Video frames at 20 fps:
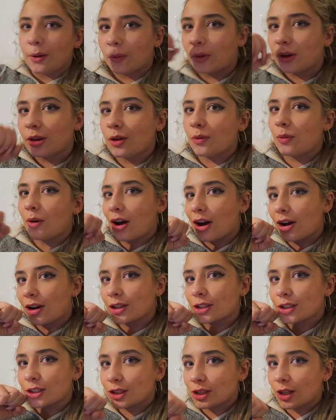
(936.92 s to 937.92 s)
when you
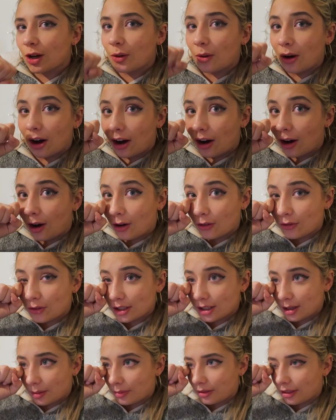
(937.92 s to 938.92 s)
work so hard
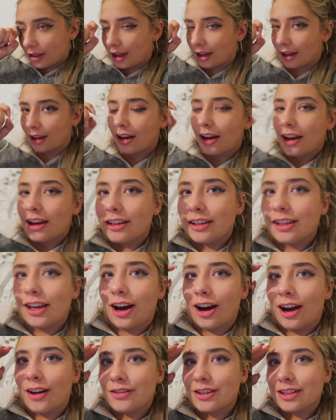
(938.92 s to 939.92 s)
for something,
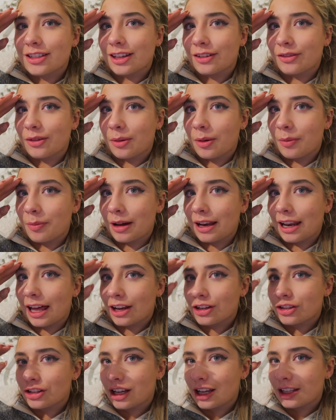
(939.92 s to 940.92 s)
yeah, I've just like removed my
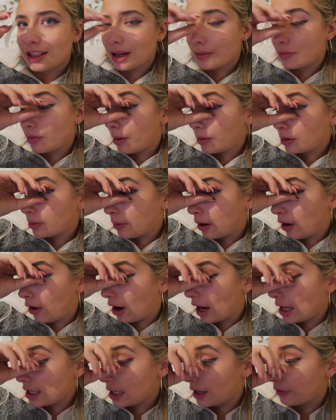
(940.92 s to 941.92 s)
lashes and rubbed my
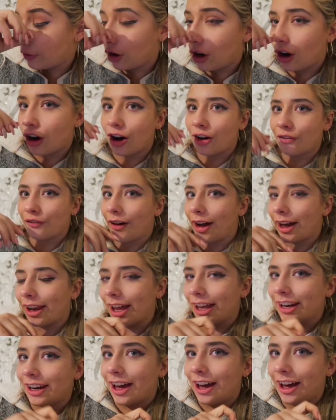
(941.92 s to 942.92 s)
eyes and I've got half
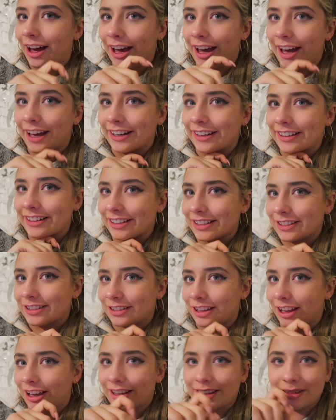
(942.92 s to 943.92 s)
eyeliner and
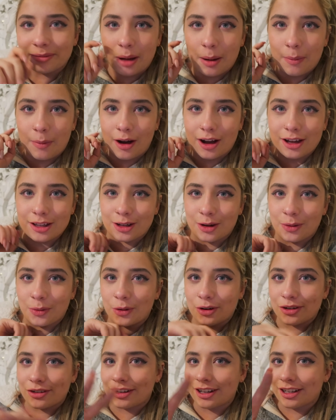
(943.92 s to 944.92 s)
it's like made my eyes go
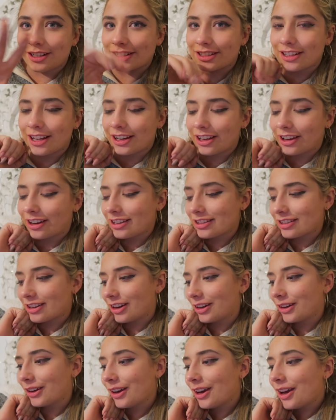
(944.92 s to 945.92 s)
watery, just letting you guys
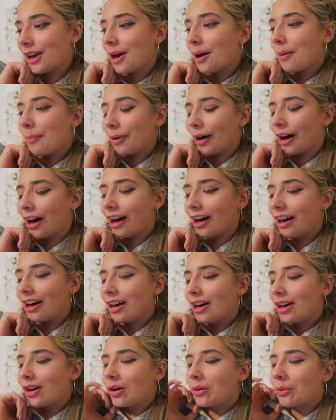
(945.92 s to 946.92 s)
know. But
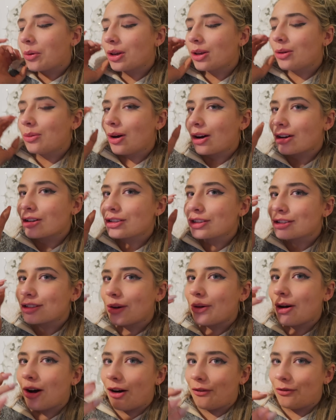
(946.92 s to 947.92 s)
when you work
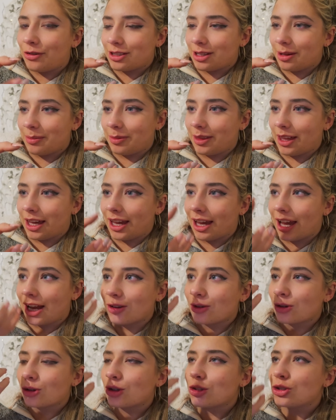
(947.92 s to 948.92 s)
so hard for something
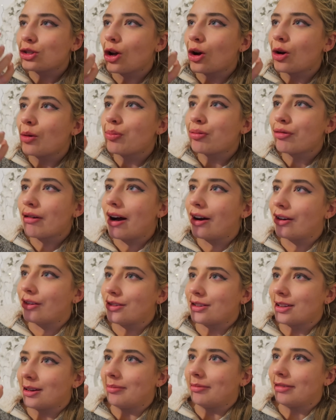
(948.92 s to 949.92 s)
and you're so proud
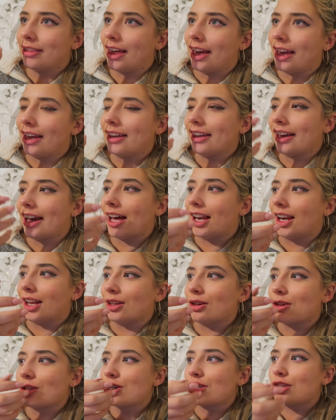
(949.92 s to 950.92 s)
of something and
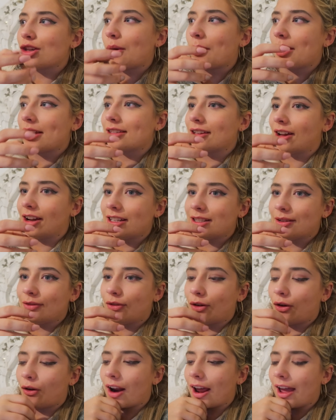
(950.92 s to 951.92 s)
like you're so excited
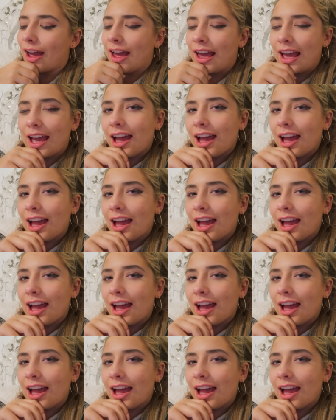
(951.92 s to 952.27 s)
for it